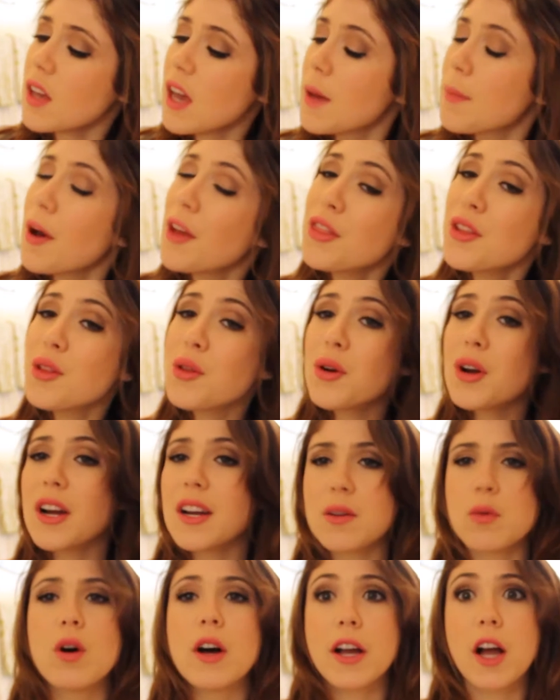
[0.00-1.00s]
I bought the
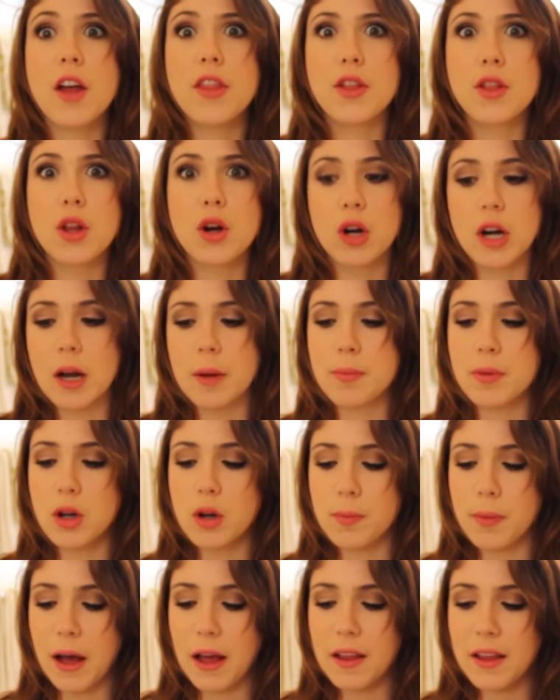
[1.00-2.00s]
Lorac, well I got the Lorac
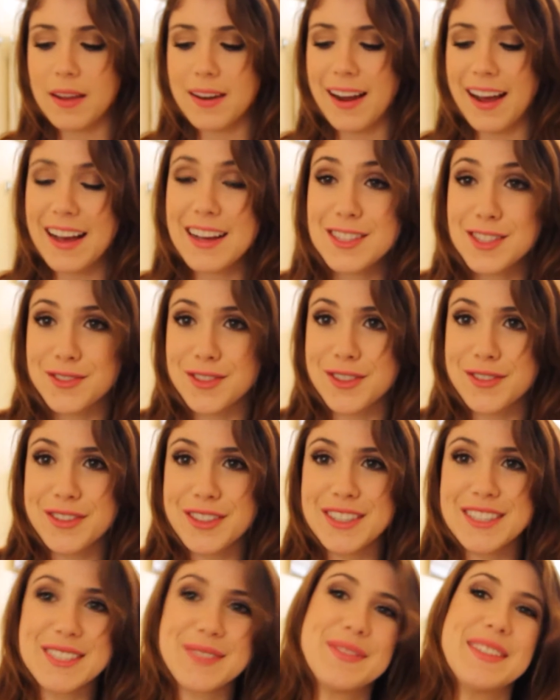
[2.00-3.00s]
Pro palette. I asked for it
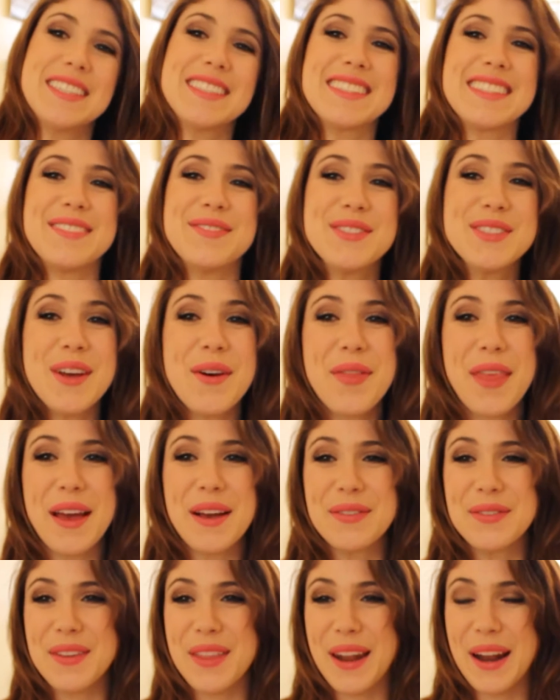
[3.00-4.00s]
for Christmas and I'm so
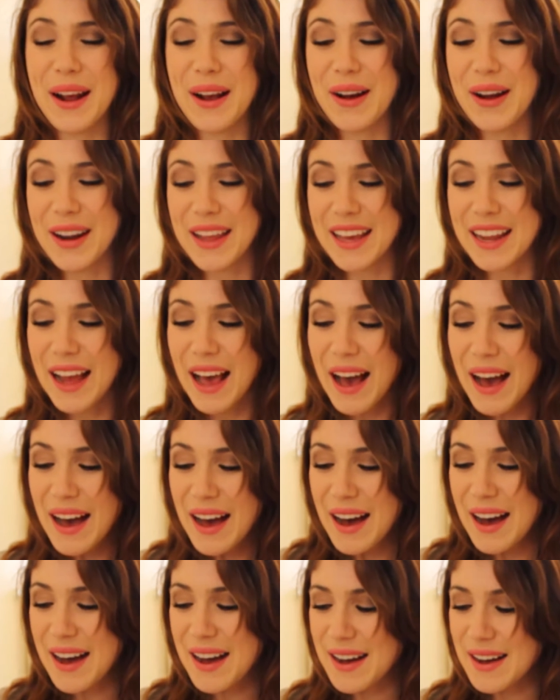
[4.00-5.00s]
thankful that I got it.
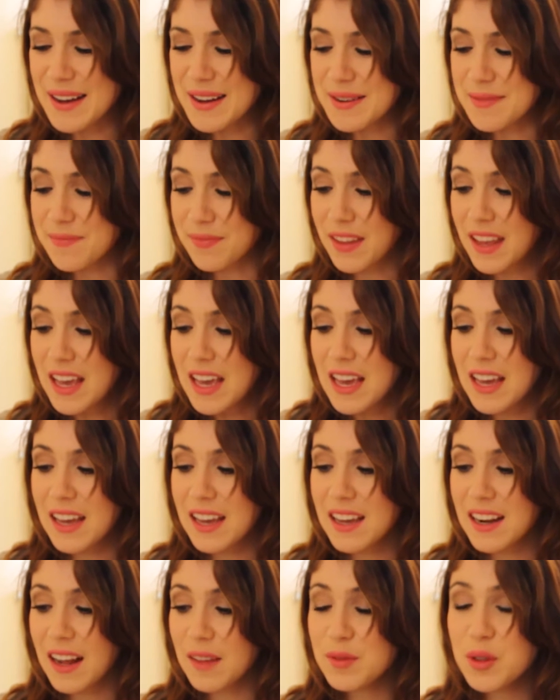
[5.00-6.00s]
Um,
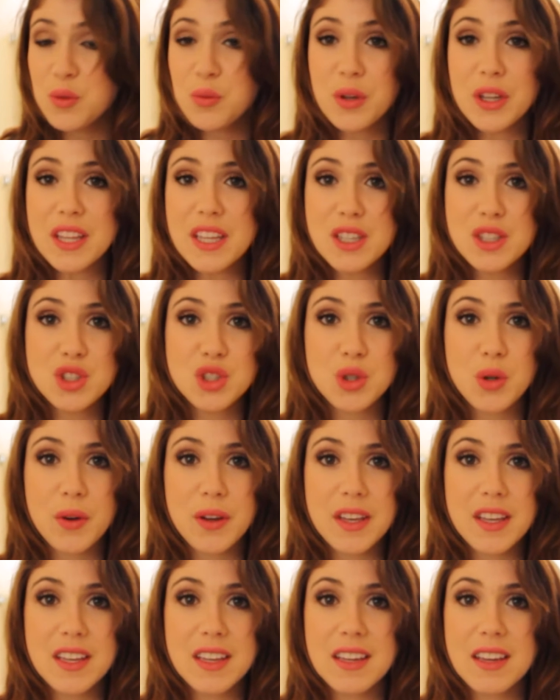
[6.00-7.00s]
and I've been really
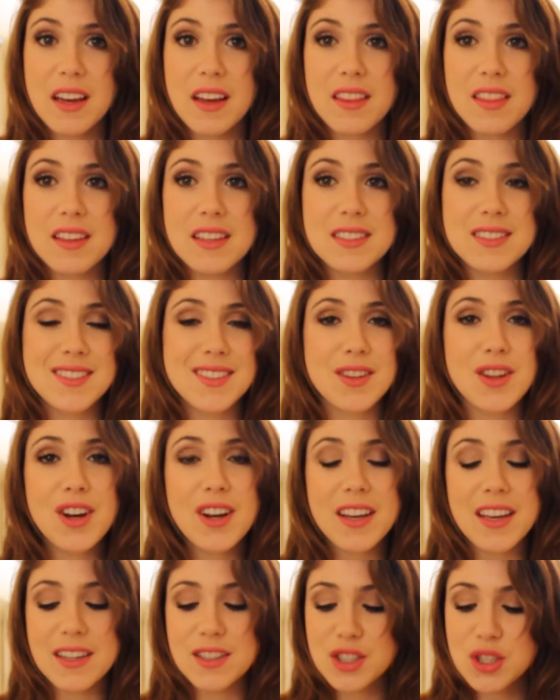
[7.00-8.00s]
enjoying this
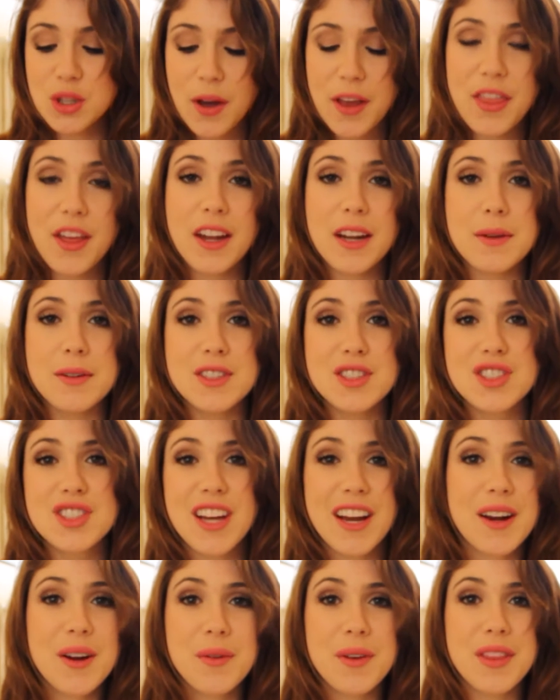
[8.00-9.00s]
look, and so I thought I would
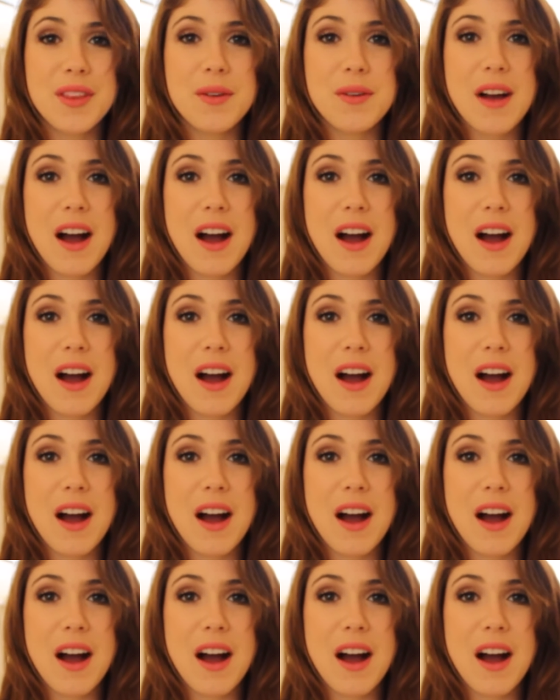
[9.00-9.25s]
share it with you